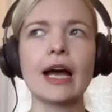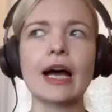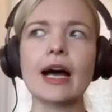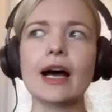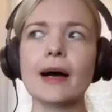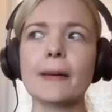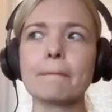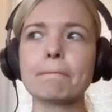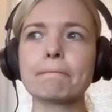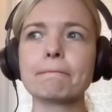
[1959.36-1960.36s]

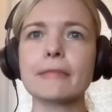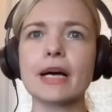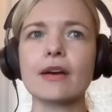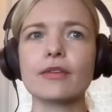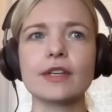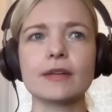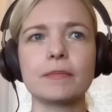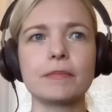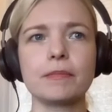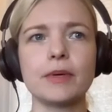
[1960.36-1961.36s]
Um, I don't think
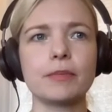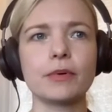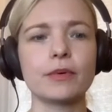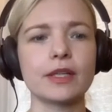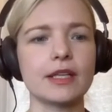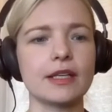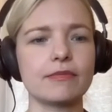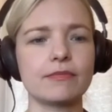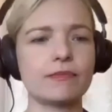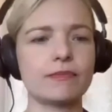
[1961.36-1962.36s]
people really
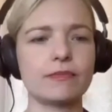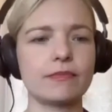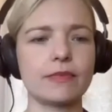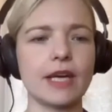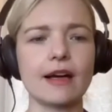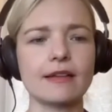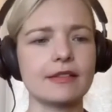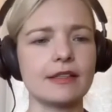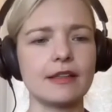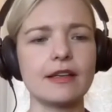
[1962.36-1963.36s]
yeah,
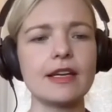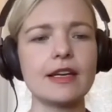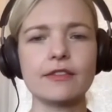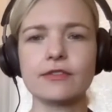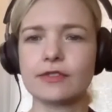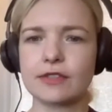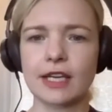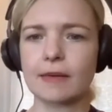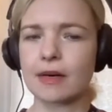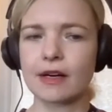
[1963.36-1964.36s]
see the need to
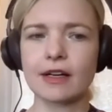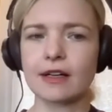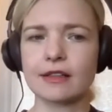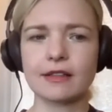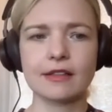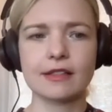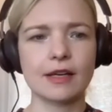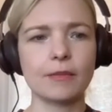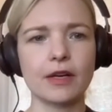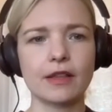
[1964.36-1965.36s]
get married in the
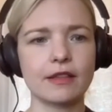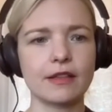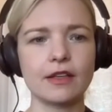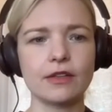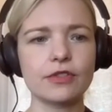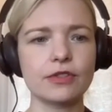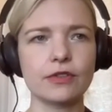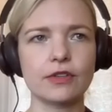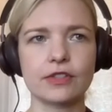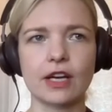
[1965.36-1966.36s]
same way that they used to.
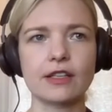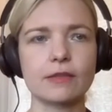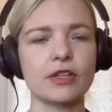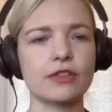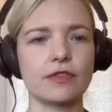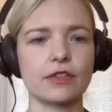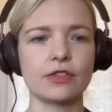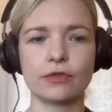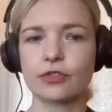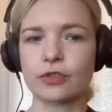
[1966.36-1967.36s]
There's not as much of a
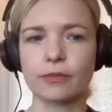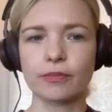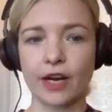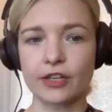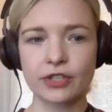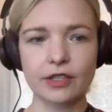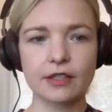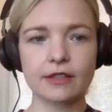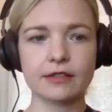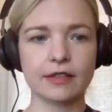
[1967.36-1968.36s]
social
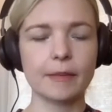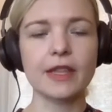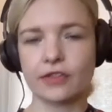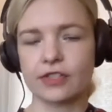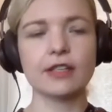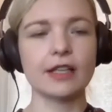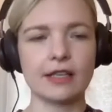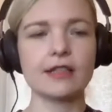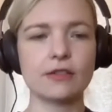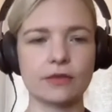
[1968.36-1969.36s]
pressure. I mean, there still
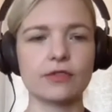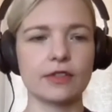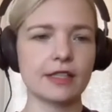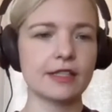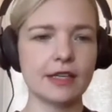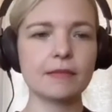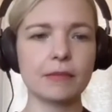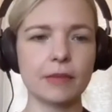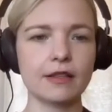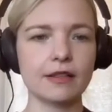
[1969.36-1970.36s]
is to a certain extent,
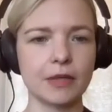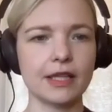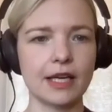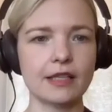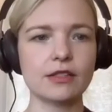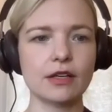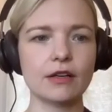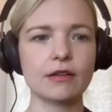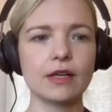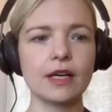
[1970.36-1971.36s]
but but less so.